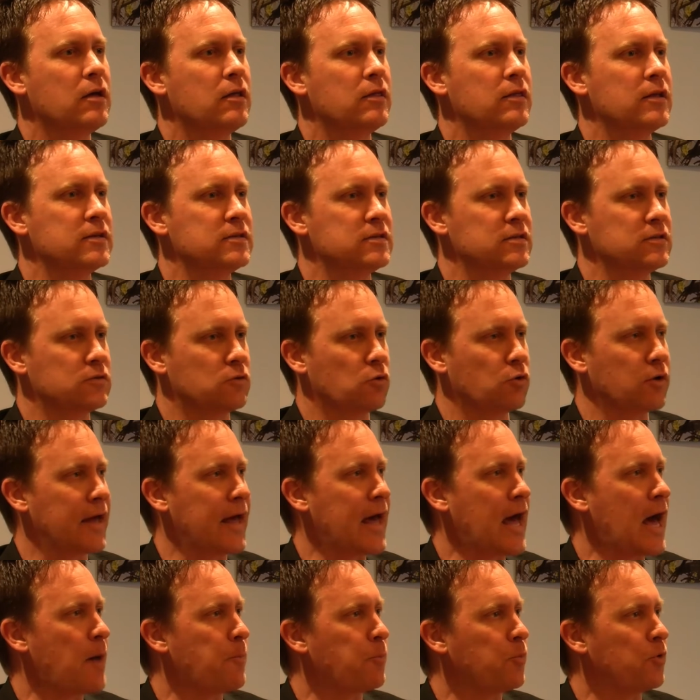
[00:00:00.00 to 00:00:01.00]
this is going to
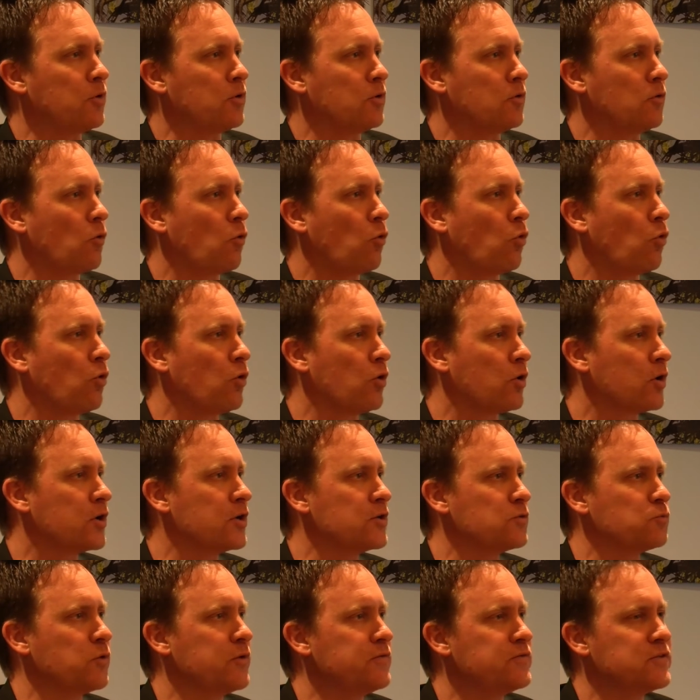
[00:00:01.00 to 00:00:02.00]
happen, or
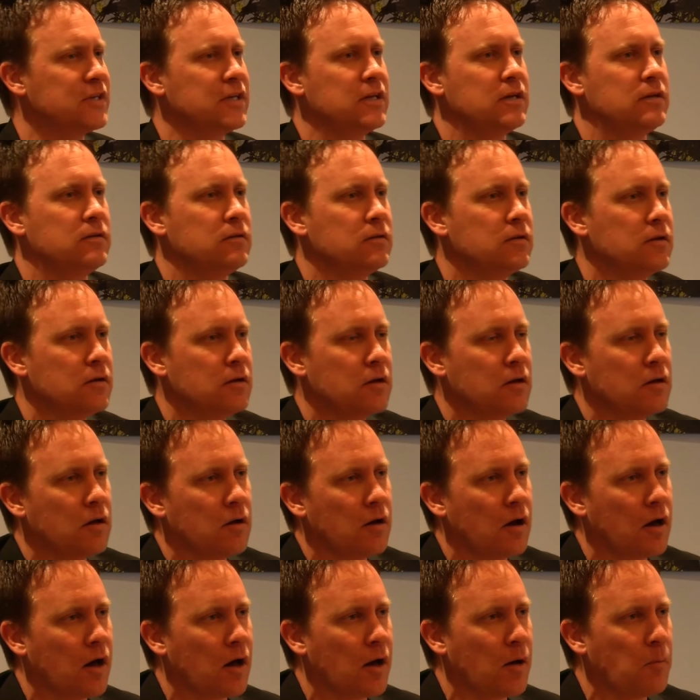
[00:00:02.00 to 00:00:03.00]
because we've seen
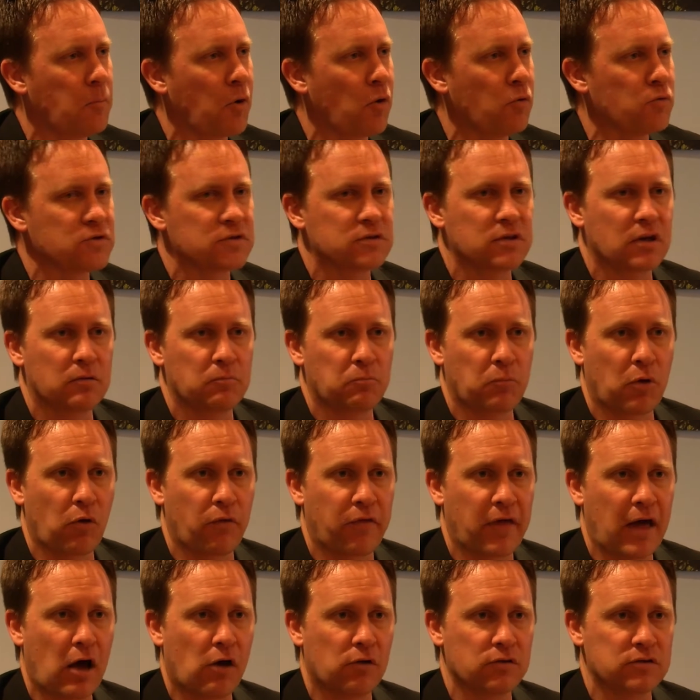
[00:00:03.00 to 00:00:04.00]

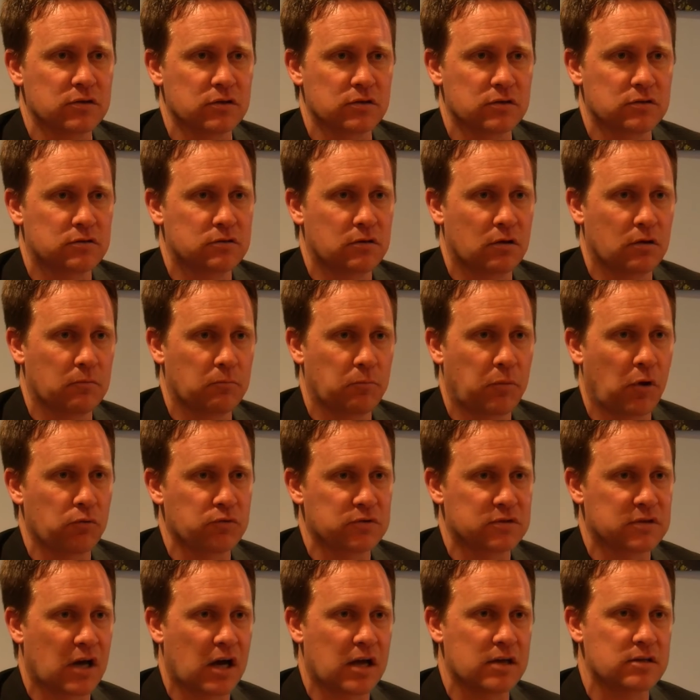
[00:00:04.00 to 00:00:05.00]
both houses, both
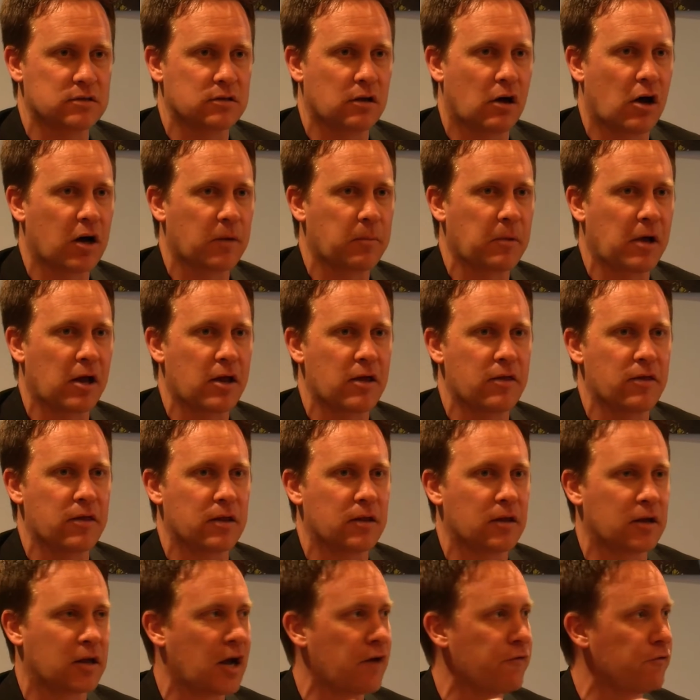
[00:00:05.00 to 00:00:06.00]
sides talk about, and
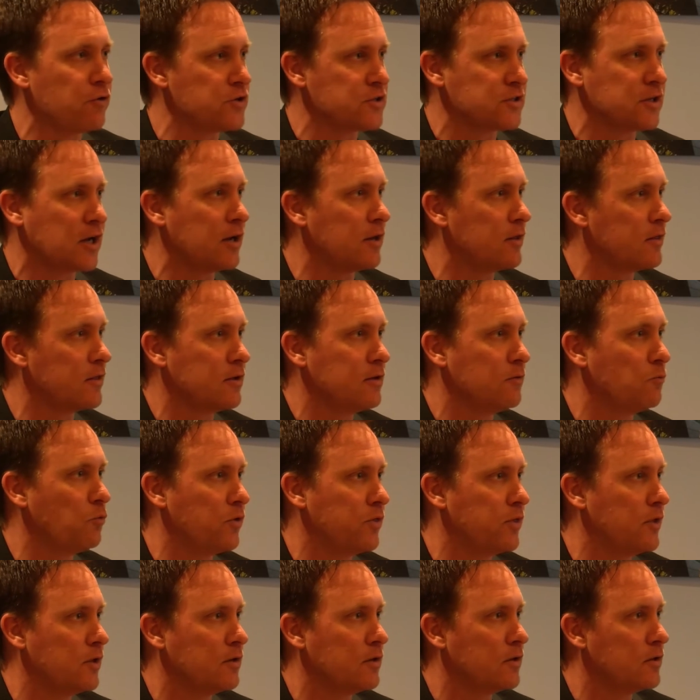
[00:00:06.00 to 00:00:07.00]
then the governor signed it
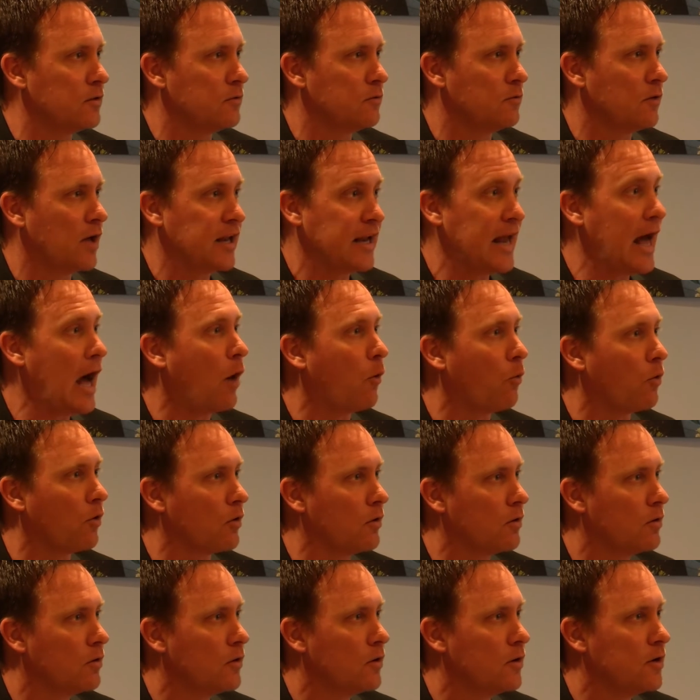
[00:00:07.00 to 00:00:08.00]
within an hour.